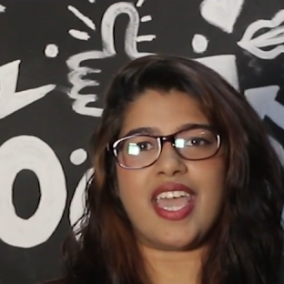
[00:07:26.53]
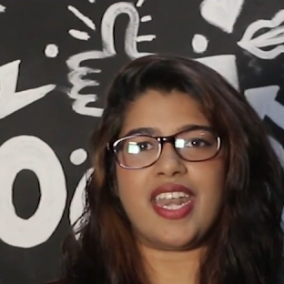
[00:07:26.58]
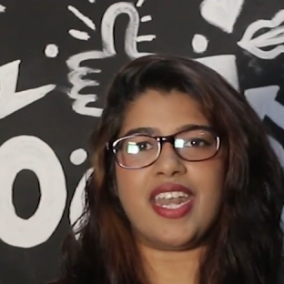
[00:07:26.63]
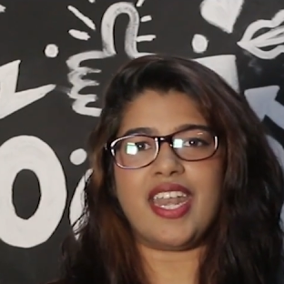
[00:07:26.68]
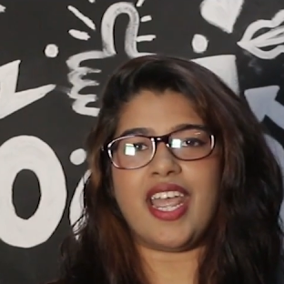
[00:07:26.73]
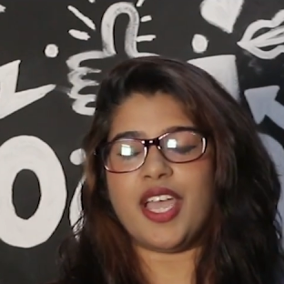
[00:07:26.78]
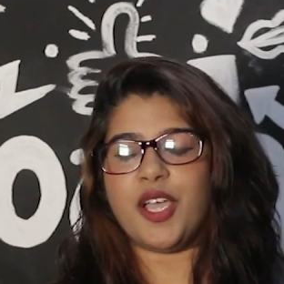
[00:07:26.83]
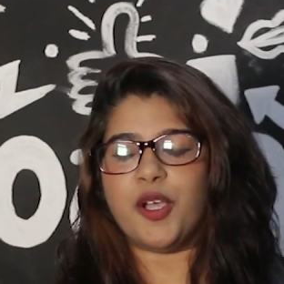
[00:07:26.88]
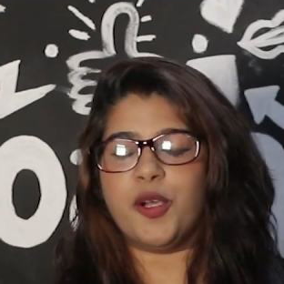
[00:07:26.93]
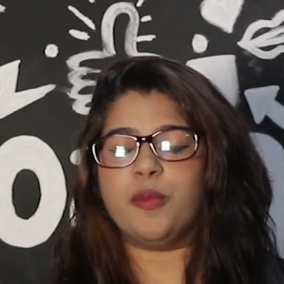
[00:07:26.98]

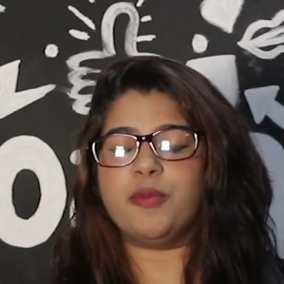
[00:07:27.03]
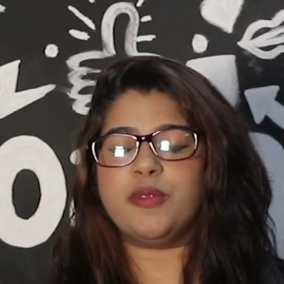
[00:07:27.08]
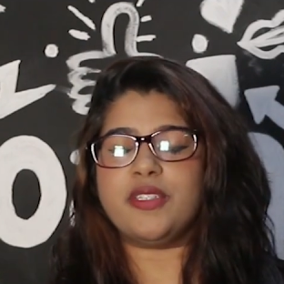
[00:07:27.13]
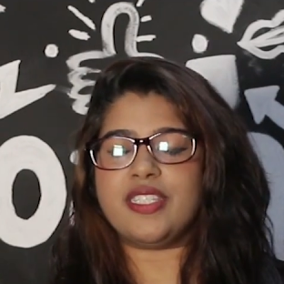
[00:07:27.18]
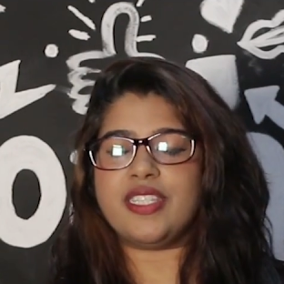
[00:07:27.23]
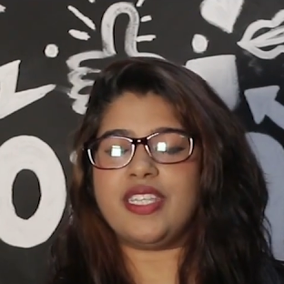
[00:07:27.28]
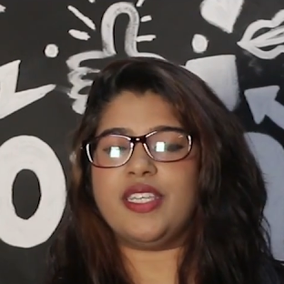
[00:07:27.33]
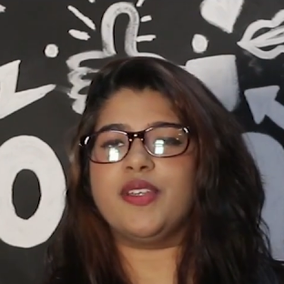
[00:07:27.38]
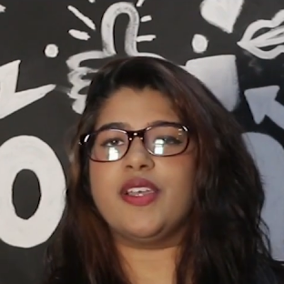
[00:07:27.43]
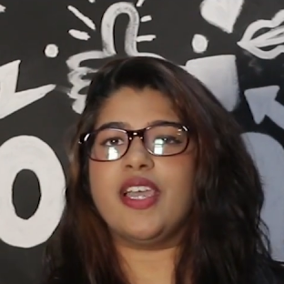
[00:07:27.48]
And I hope
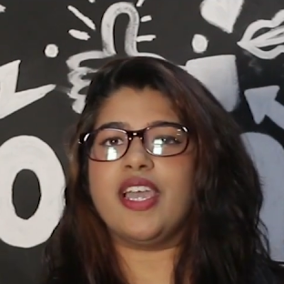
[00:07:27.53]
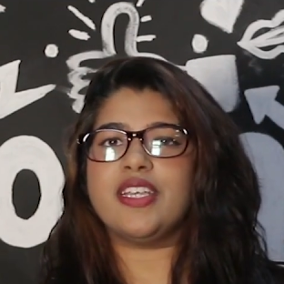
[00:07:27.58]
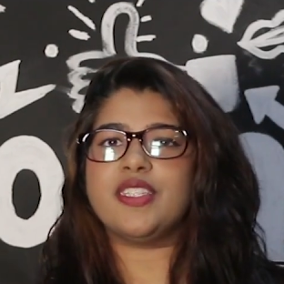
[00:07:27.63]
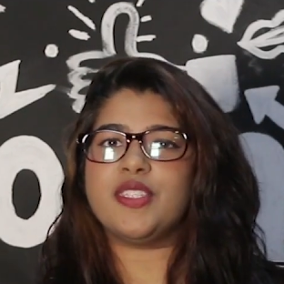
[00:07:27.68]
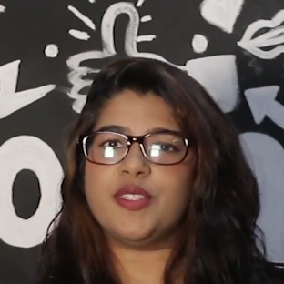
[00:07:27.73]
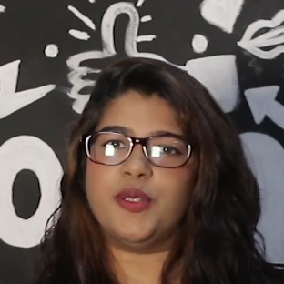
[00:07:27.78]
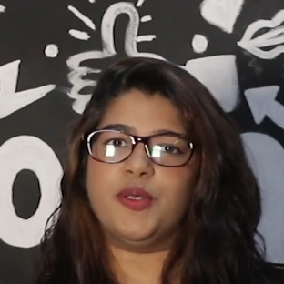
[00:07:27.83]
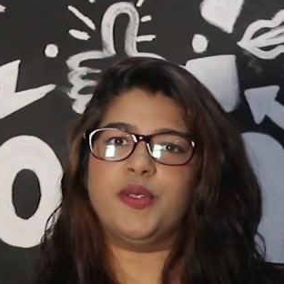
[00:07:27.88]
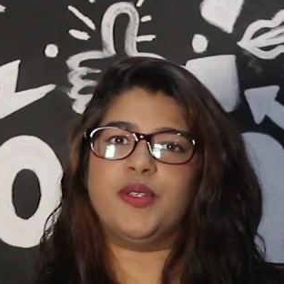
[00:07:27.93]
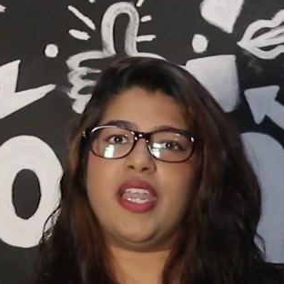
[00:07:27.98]
to see you
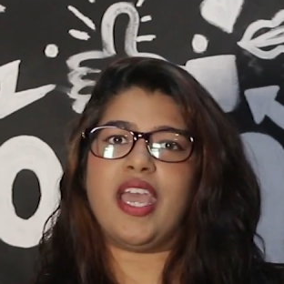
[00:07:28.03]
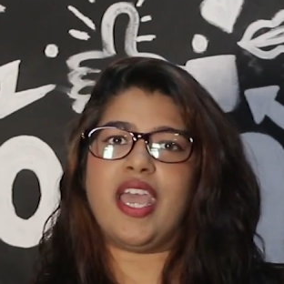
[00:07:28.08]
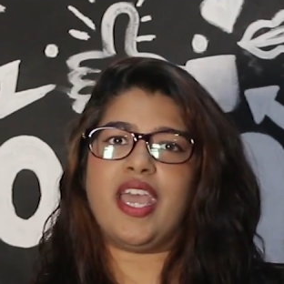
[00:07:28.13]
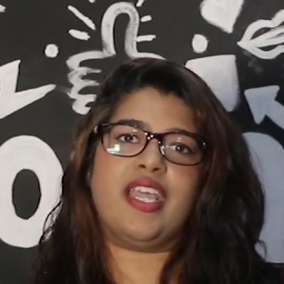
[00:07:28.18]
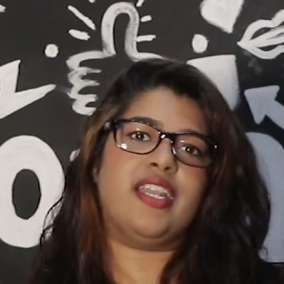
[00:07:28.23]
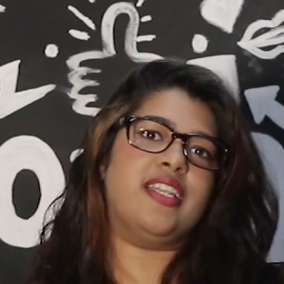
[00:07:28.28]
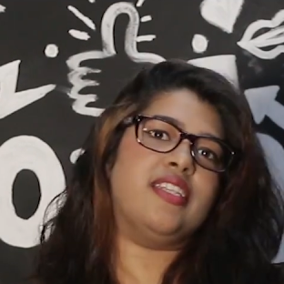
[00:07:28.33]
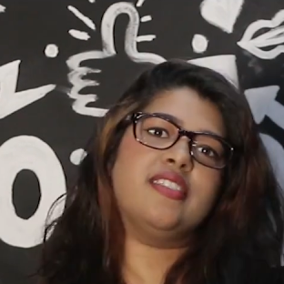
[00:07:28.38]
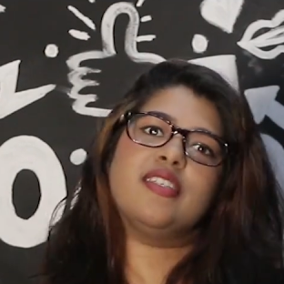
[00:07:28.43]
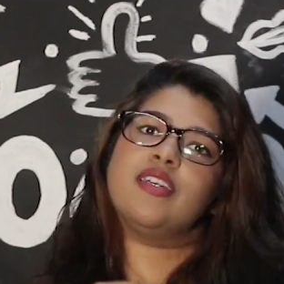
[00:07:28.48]
guys soon,
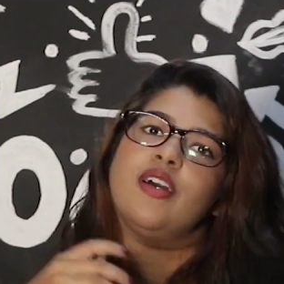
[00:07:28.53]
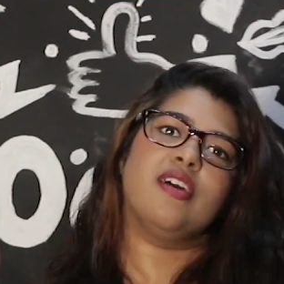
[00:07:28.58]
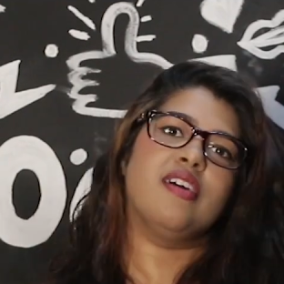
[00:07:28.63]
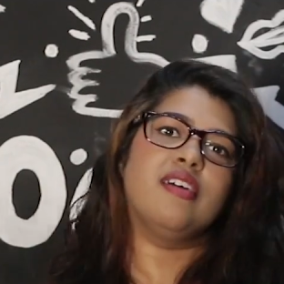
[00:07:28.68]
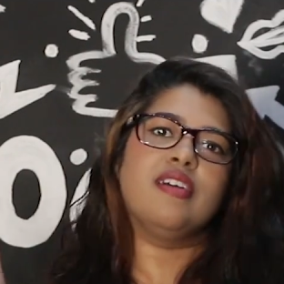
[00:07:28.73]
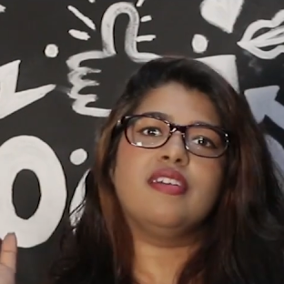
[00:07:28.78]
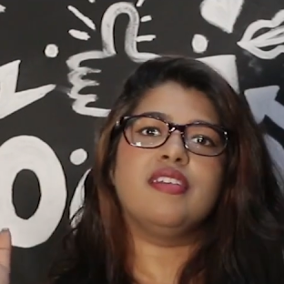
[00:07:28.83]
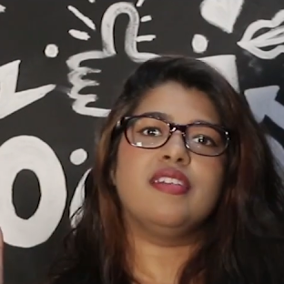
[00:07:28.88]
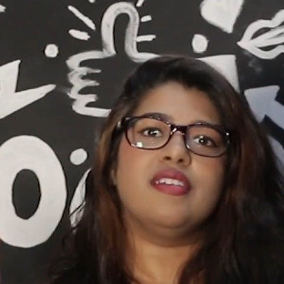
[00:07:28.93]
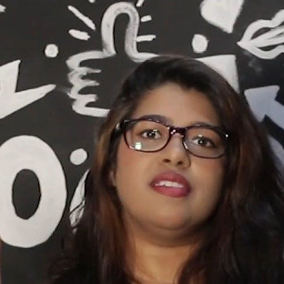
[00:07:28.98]
and
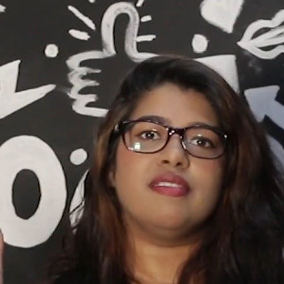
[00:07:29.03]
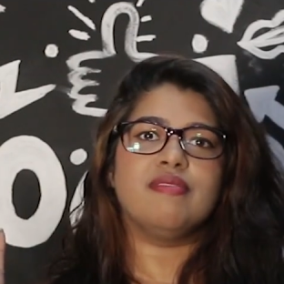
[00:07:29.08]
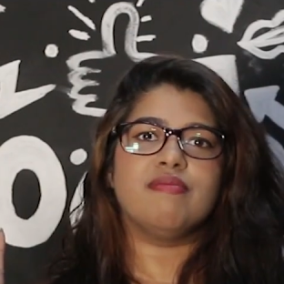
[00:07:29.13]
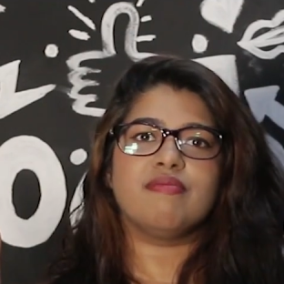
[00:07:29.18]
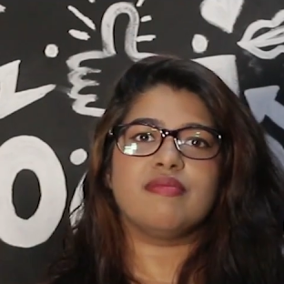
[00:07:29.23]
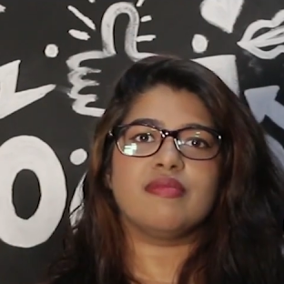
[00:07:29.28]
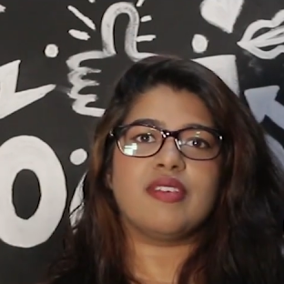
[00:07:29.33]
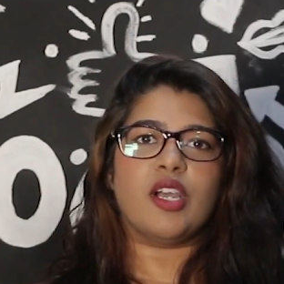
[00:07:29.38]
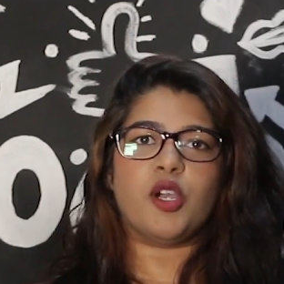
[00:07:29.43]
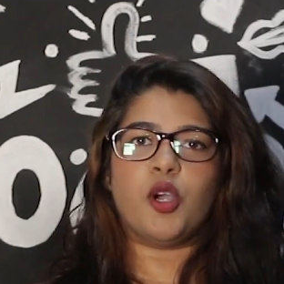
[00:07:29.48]

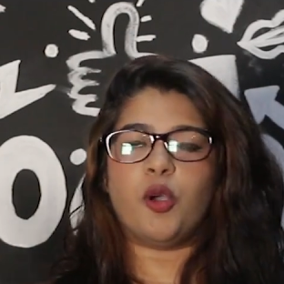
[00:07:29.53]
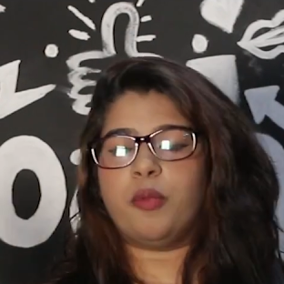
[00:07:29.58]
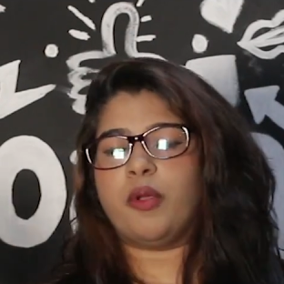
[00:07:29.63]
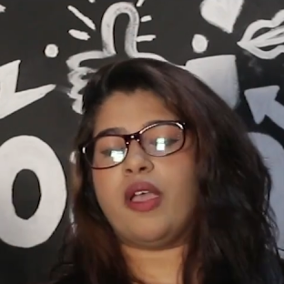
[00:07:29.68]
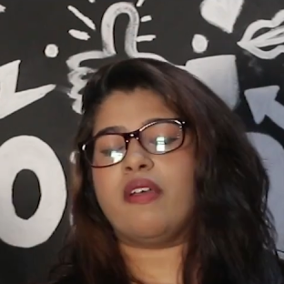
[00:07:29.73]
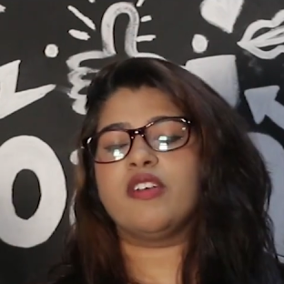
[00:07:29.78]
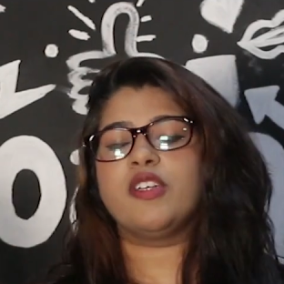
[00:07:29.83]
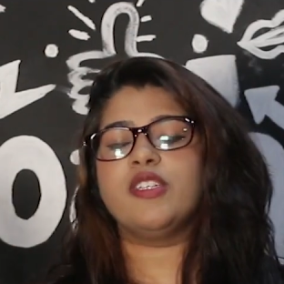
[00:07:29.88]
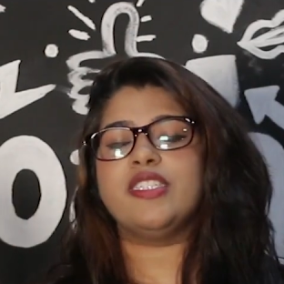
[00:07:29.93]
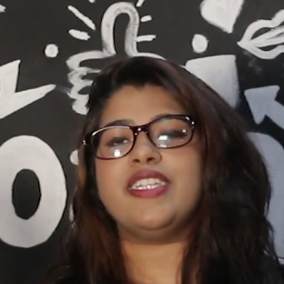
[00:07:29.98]
hope
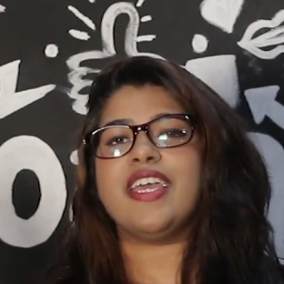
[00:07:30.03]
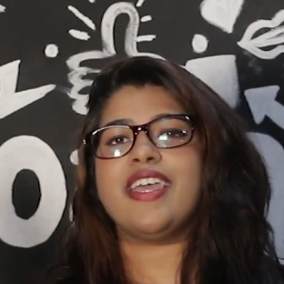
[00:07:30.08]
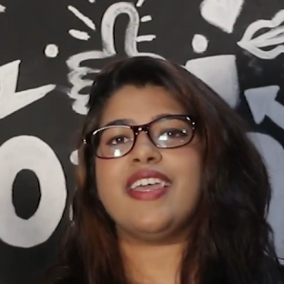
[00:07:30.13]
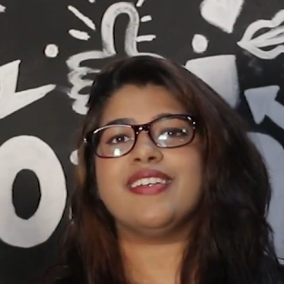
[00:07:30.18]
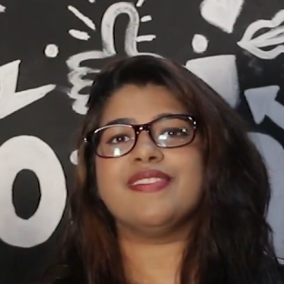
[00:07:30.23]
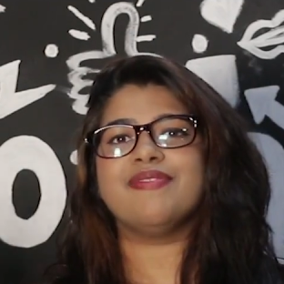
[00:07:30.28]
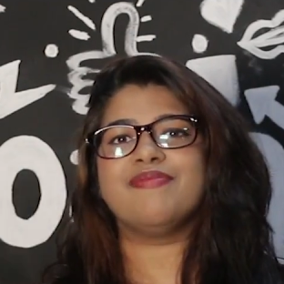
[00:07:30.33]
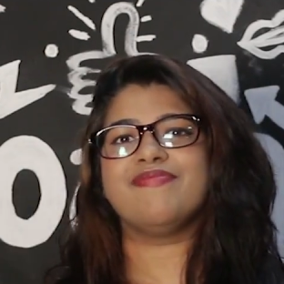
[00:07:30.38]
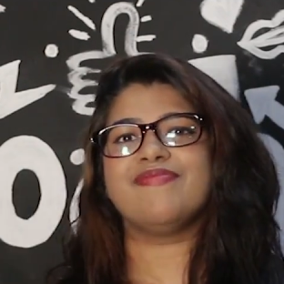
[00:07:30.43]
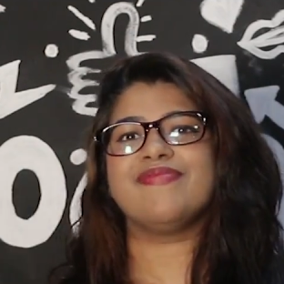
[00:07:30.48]
you have a good
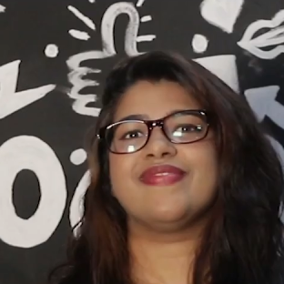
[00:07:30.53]
day.